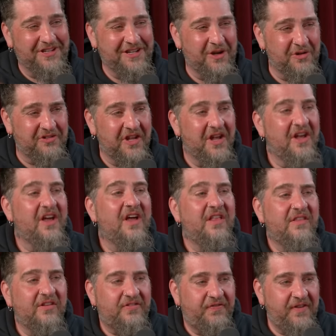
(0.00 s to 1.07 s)
He goes,
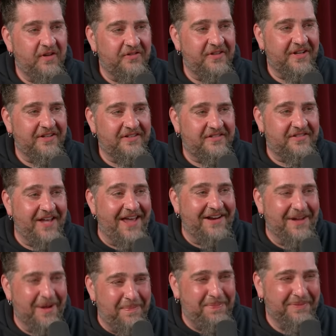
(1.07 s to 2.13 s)
This feels like a setup.